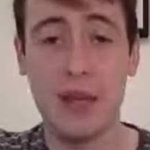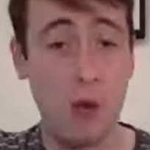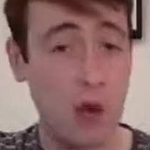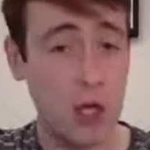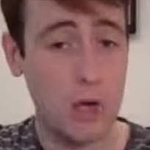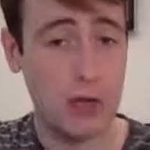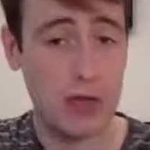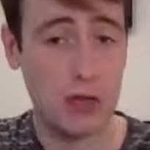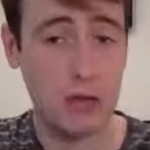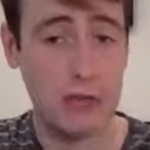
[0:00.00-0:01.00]
I won't go over
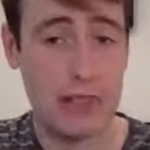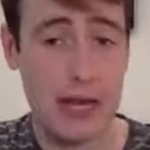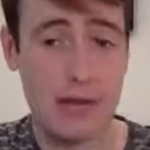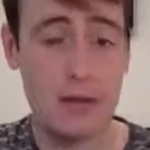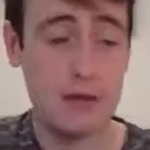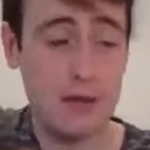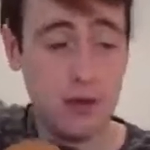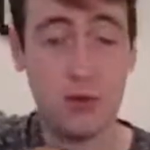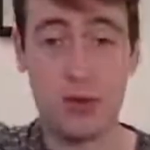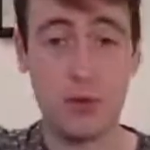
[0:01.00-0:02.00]
that chord today,
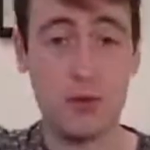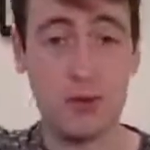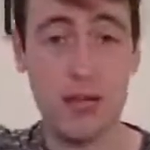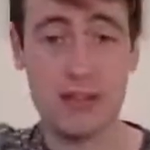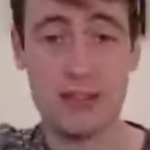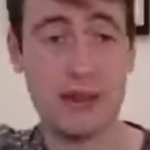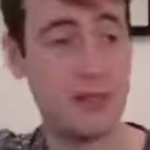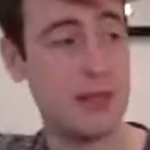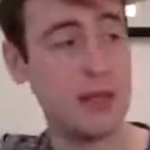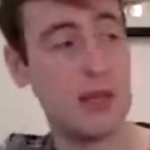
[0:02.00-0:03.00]
otherwise we will run out of
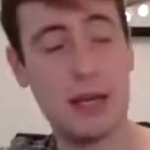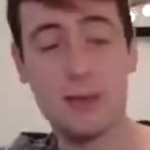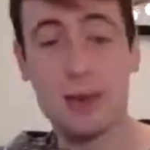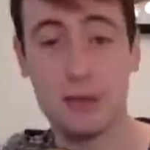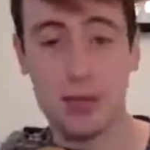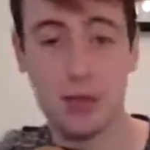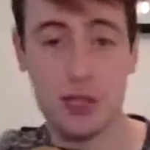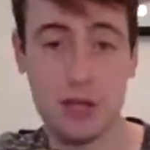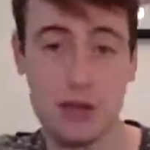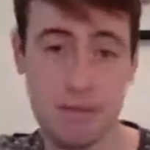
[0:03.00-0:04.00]
time, but I'm going to
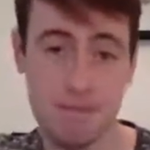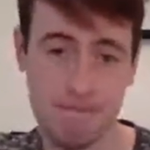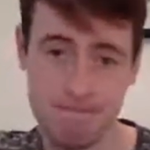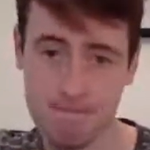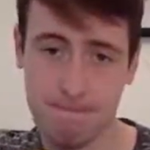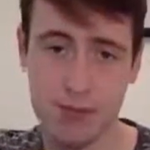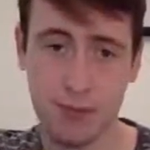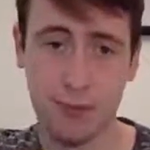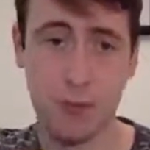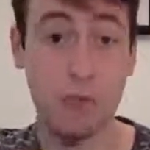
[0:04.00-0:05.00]
show you
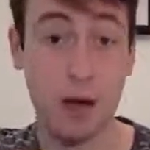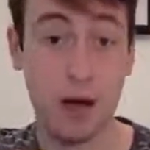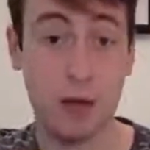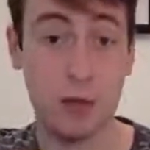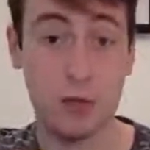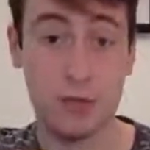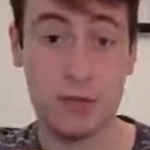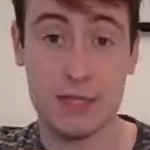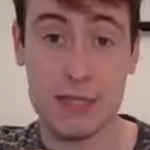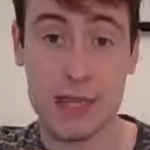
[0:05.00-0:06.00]
the full bar chords
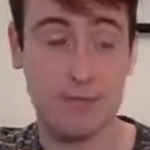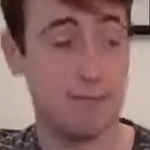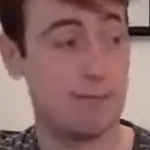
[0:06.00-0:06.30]
for today.